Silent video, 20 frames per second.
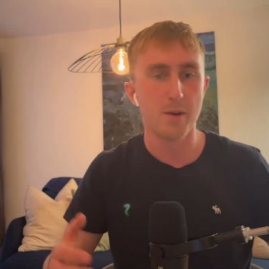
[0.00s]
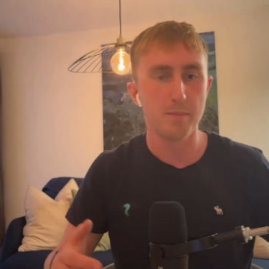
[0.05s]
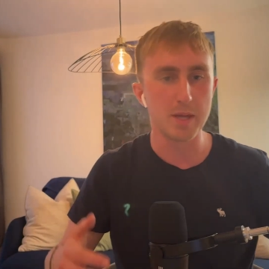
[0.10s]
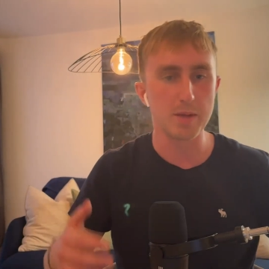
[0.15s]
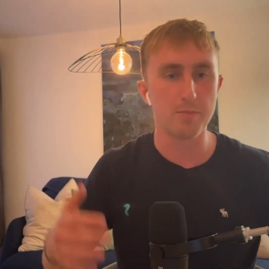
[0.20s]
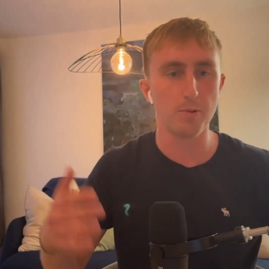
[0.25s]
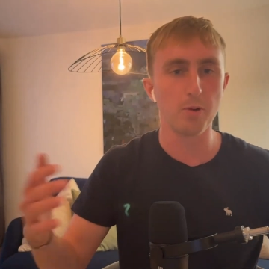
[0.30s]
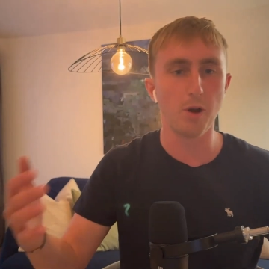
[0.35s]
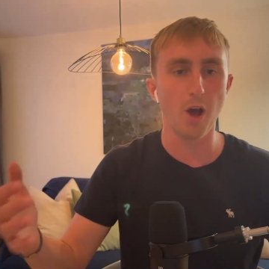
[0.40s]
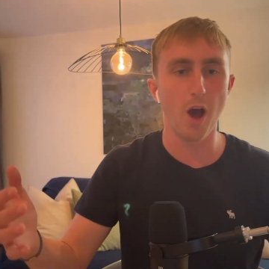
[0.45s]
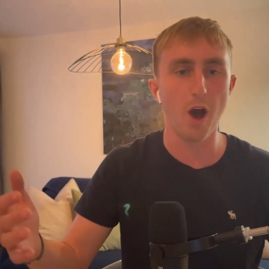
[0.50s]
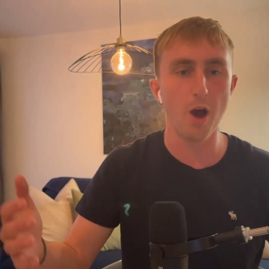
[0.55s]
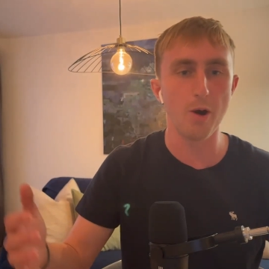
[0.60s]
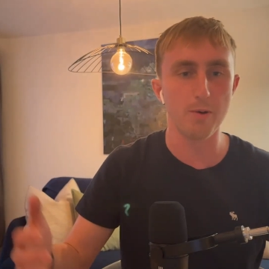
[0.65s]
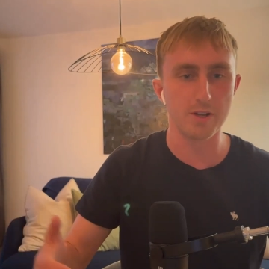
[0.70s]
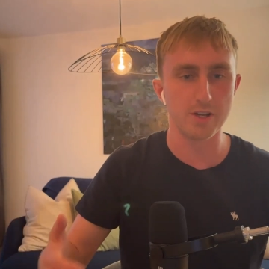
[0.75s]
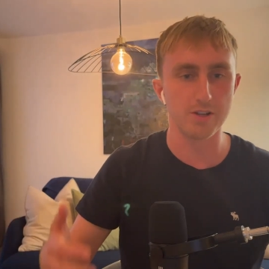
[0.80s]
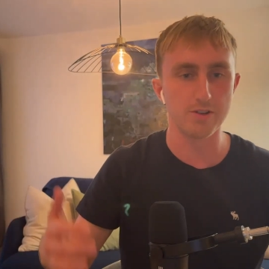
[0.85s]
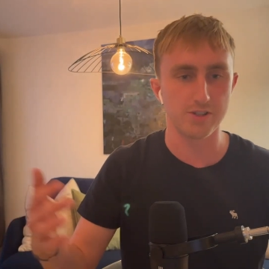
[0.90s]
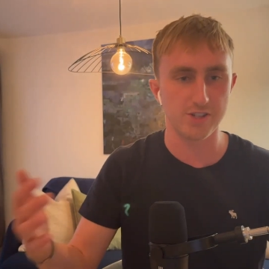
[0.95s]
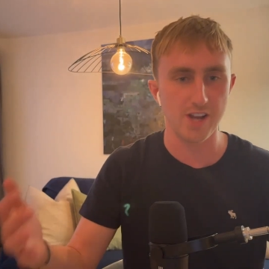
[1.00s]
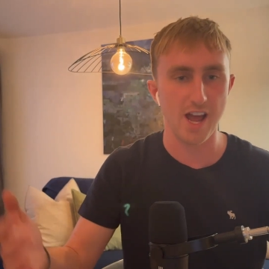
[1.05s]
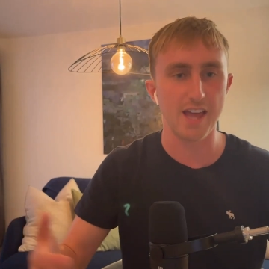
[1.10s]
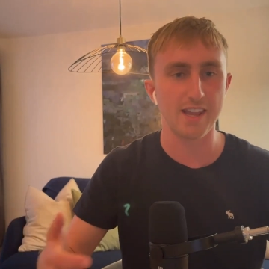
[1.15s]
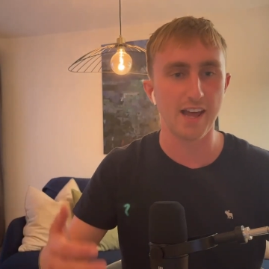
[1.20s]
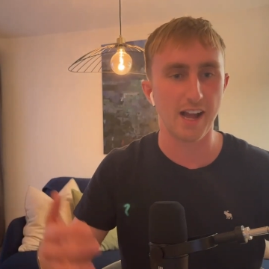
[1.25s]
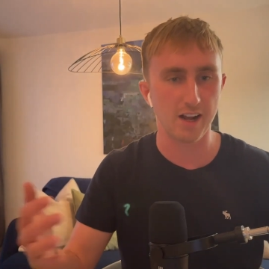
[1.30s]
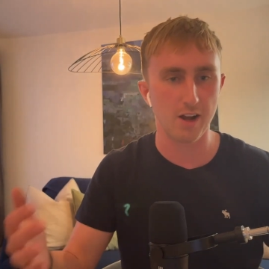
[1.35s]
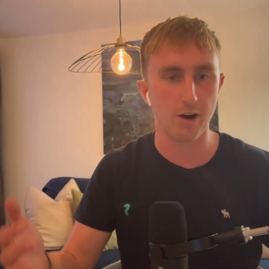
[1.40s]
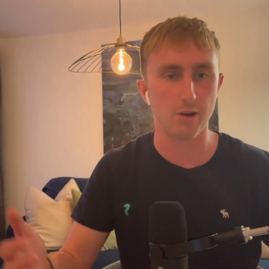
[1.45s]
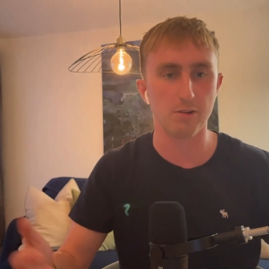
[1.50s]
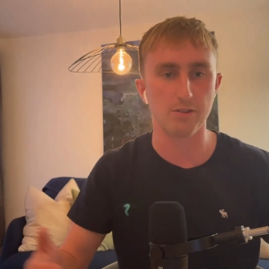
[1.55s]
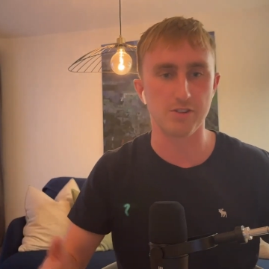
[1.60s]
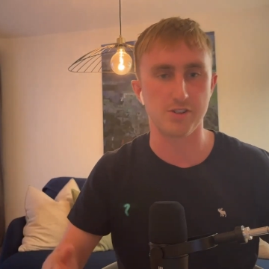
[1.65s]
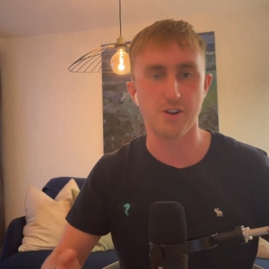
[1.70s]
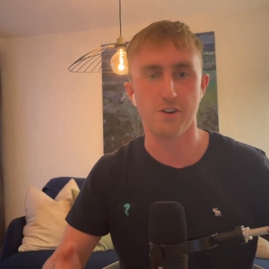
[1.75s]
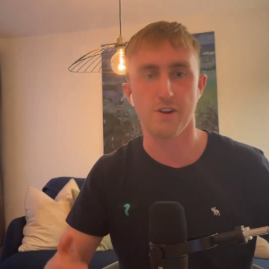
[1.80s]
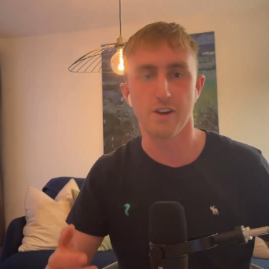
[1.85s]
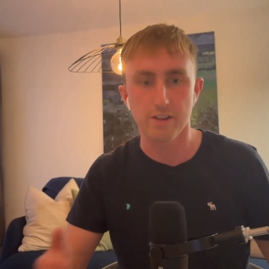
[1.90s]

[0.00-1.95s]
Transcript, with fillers: people go and you share that culture.